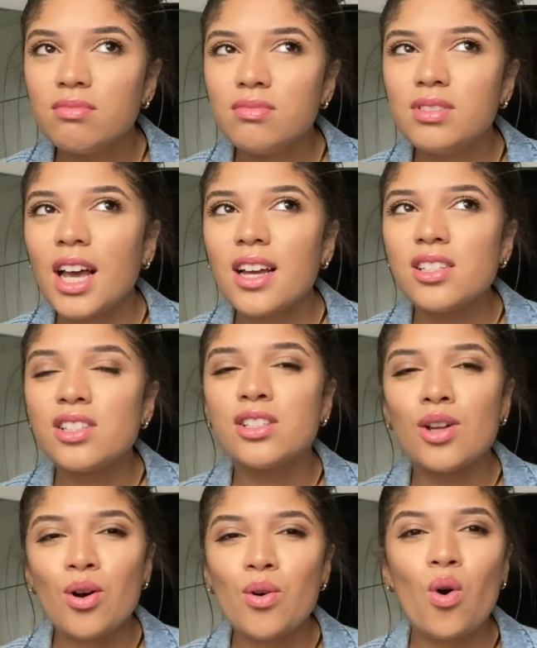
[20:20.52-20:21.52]
That's
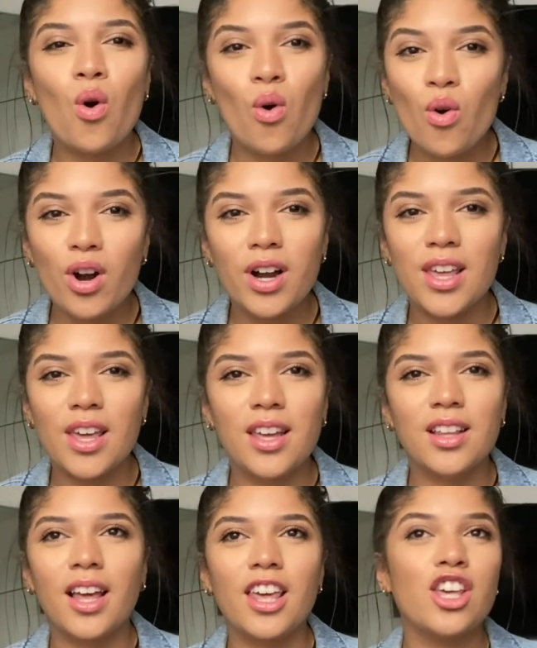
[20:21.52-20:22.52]
so corny.
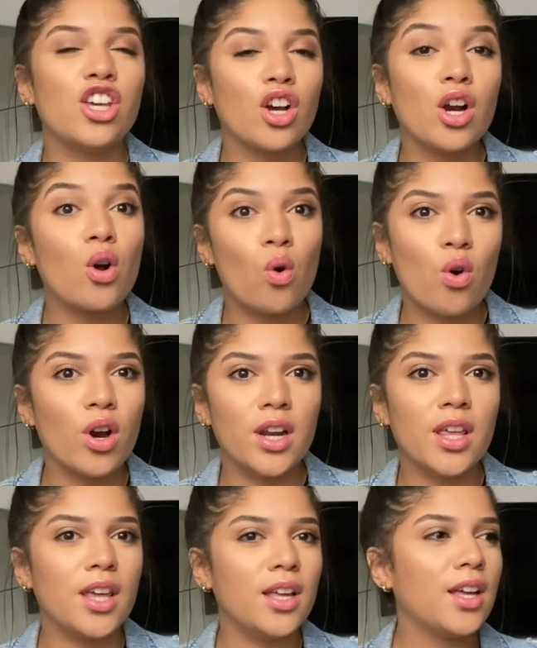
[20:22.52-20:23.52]
Like, you're
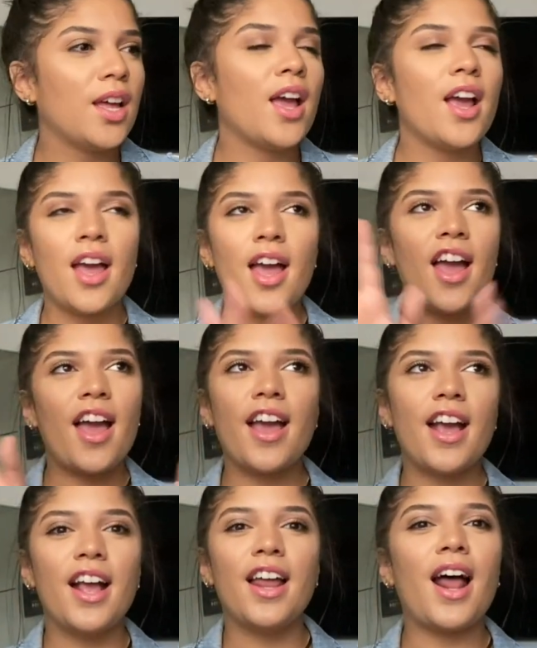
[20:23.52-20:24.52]
corny.
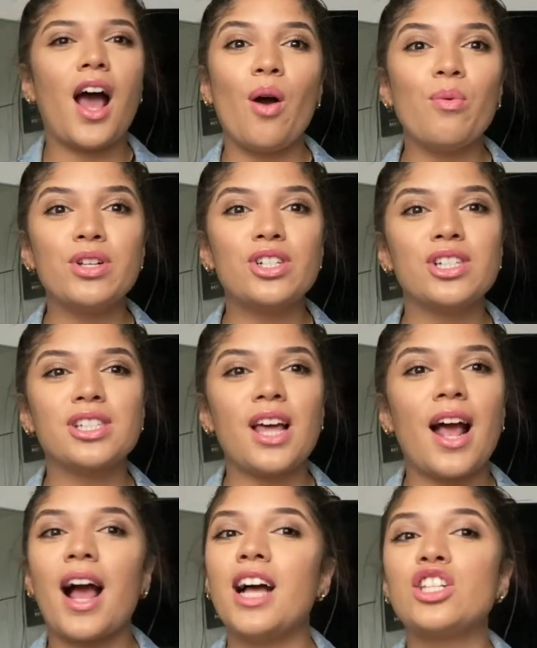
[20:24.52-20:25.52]
And I was just
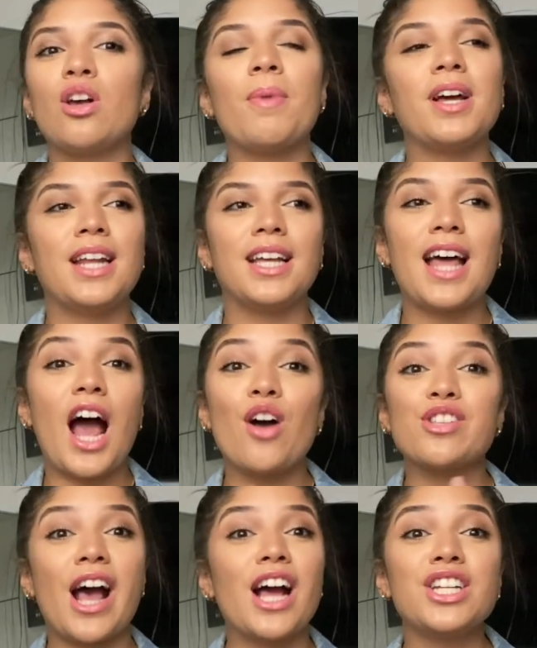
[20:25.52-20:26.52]
like, I told my dad that I
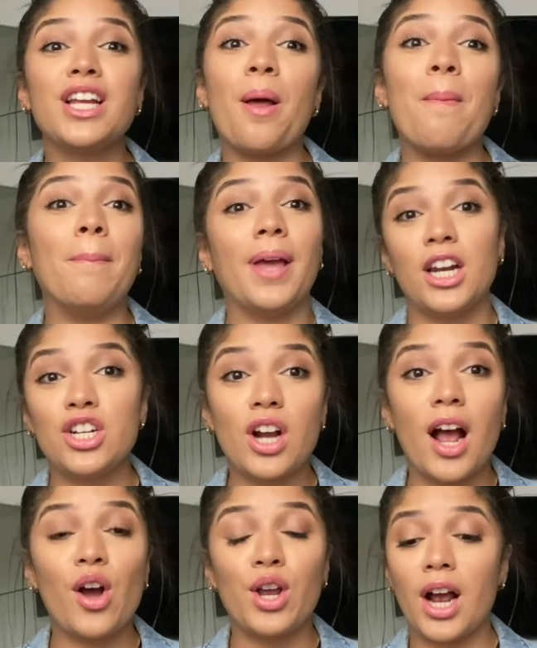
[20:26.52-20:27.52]
was like, I should get a manager
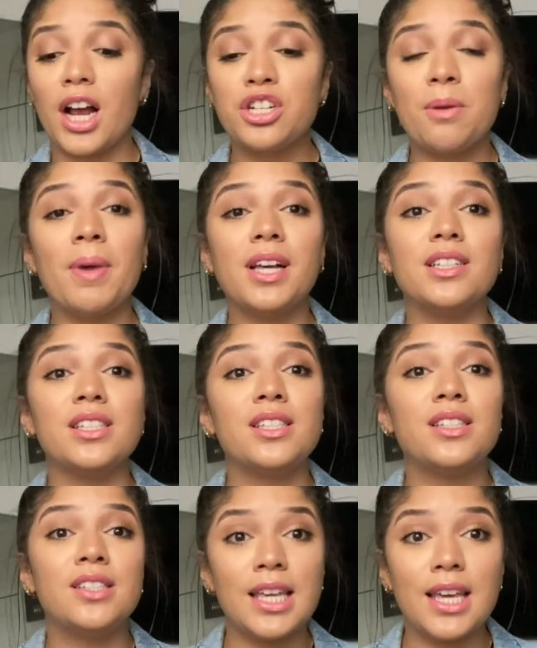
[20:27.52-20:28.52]
out here. I should make a
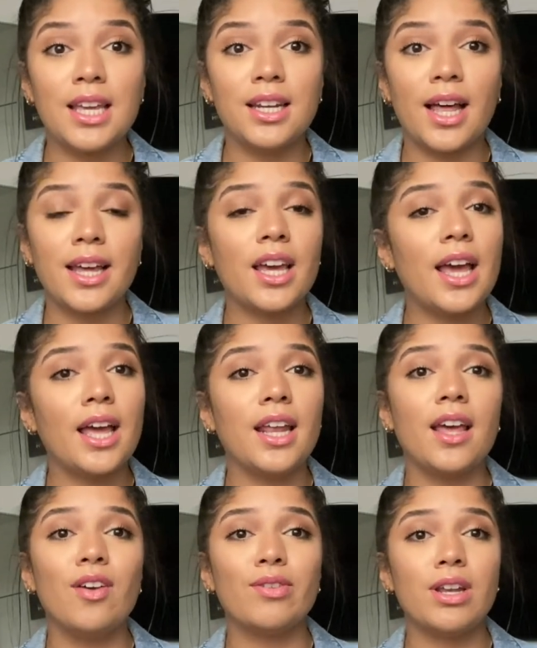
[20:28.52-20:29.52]
scene. Like, and
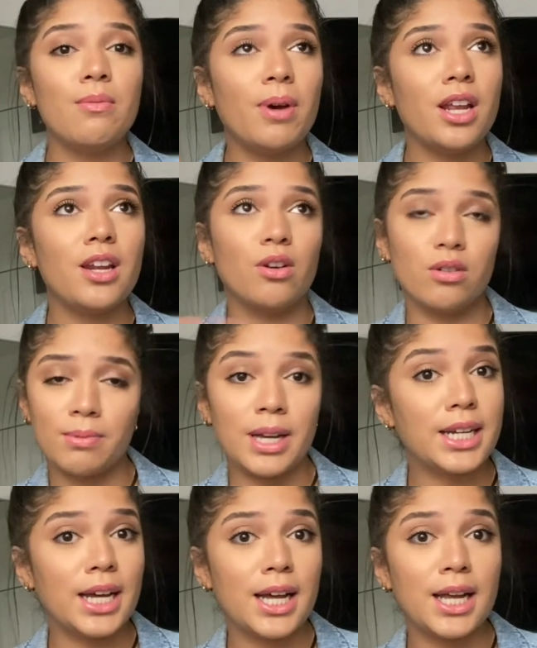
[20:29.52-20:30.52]
if anybody knows my
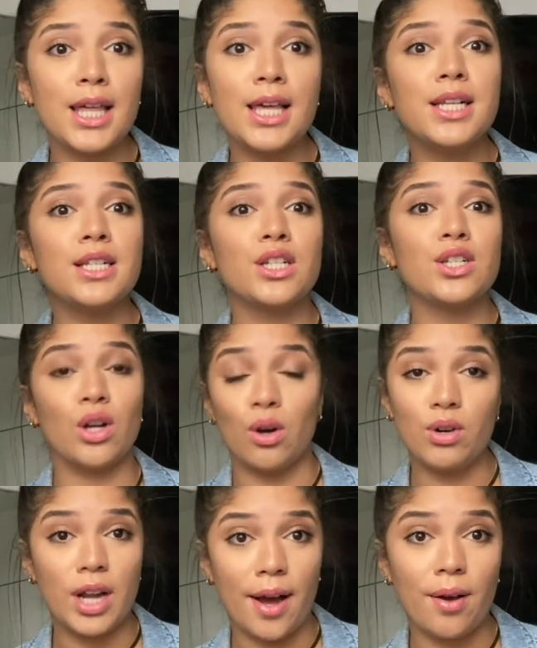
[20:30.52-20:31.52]
dad, he's
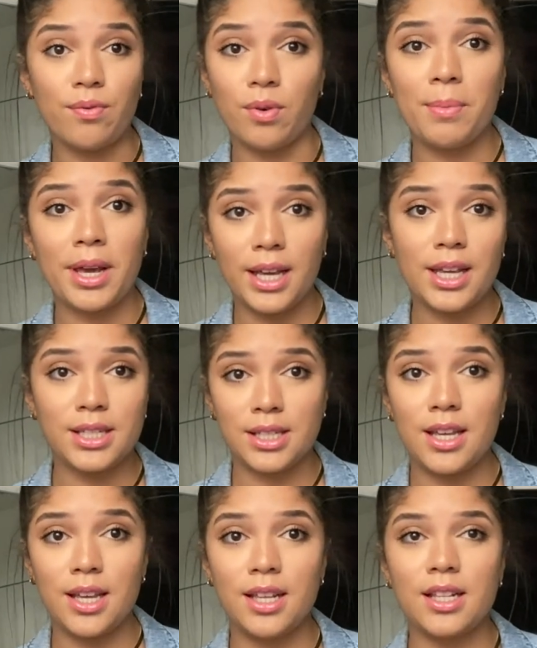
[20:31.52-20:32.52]
so down for making
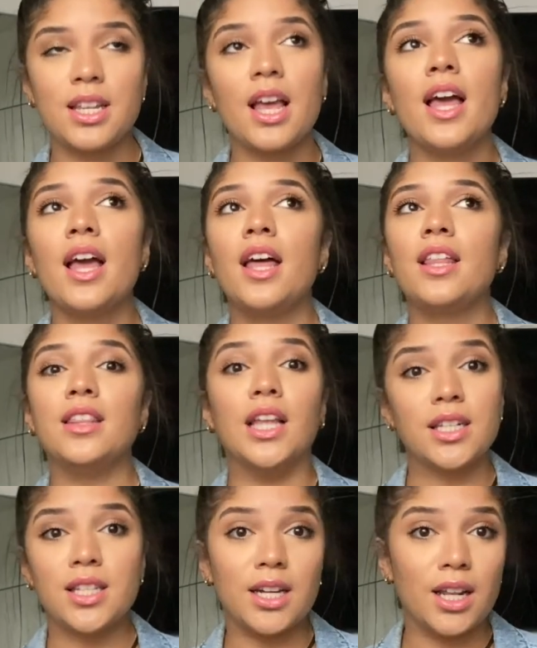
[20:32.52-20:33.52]
scenes.
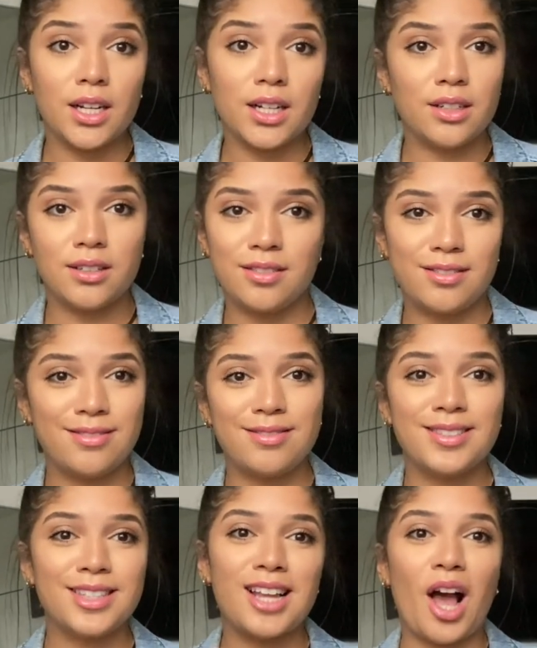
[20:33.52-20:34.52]
That's another,
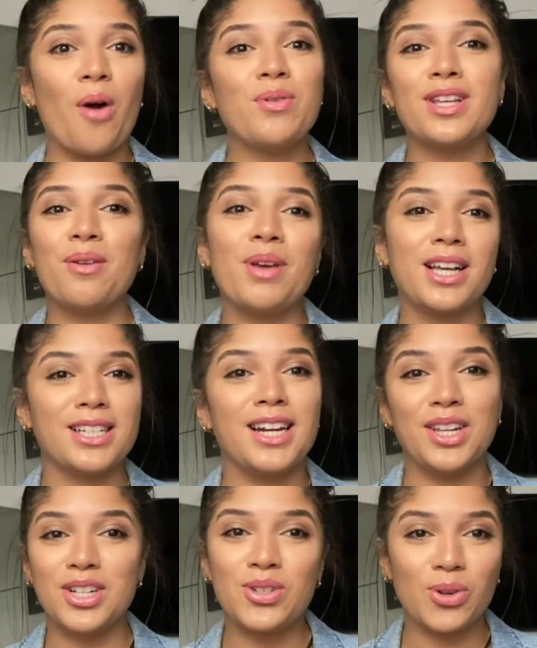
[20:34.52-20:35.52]
I was gonna make
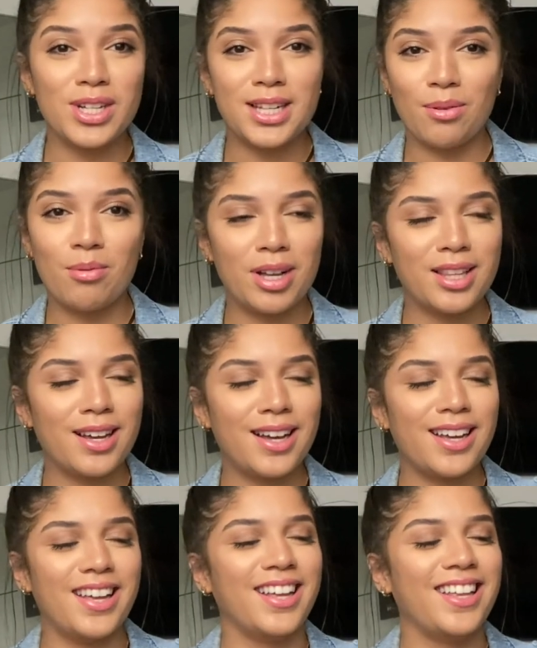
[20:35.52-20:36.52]
another story time about
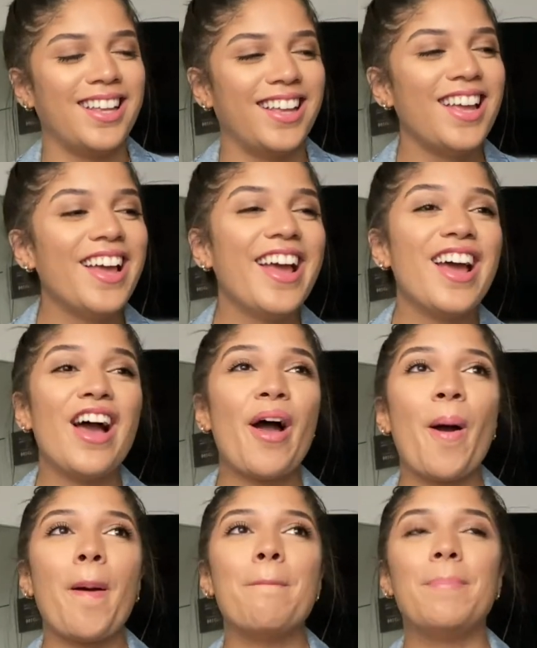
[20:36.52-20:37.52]
that.
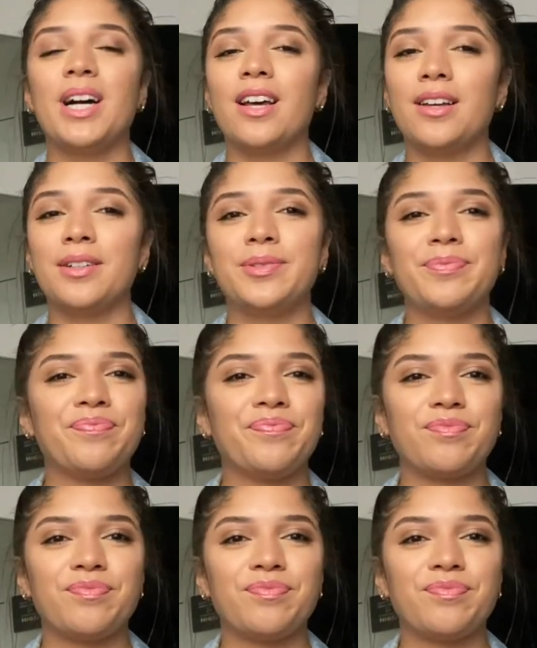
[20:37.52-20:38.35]
But